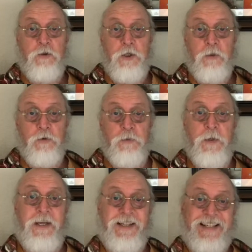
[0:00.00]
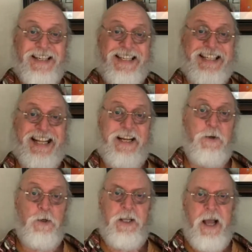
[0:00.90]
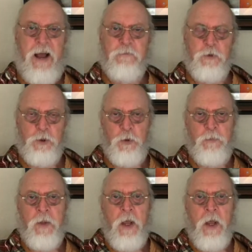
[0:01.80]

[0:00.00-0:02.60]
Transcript: Childress because this is later in the afternoon.